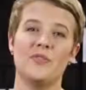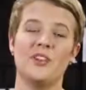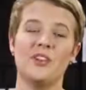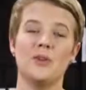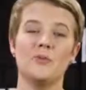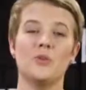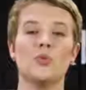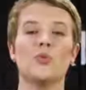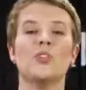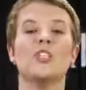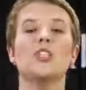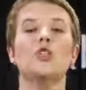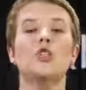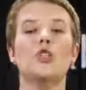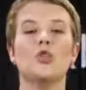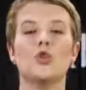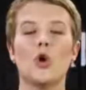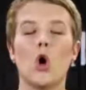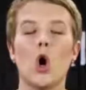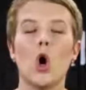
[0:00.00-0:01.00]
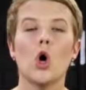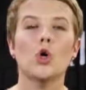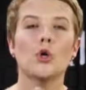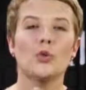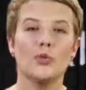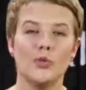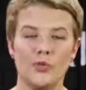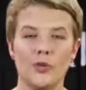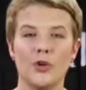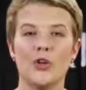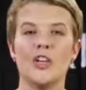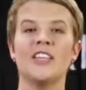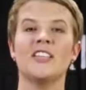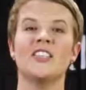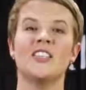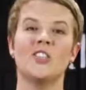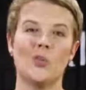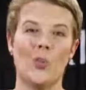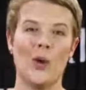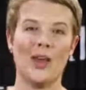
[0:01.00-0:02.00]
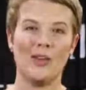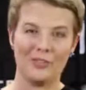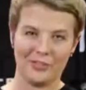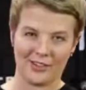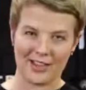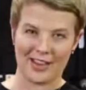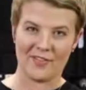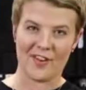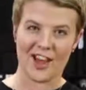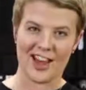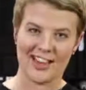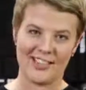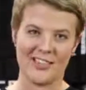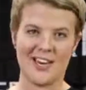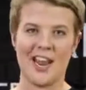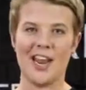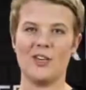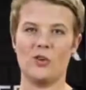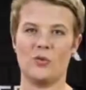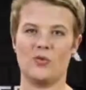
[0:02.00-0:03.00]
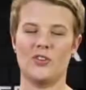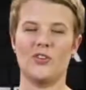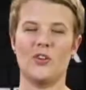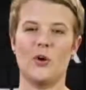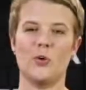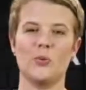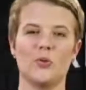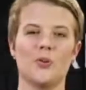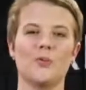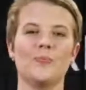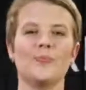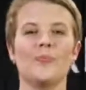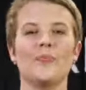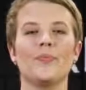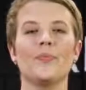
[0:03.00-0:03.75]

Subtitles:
develops a really strong, fruity, sweet flavour as an end result.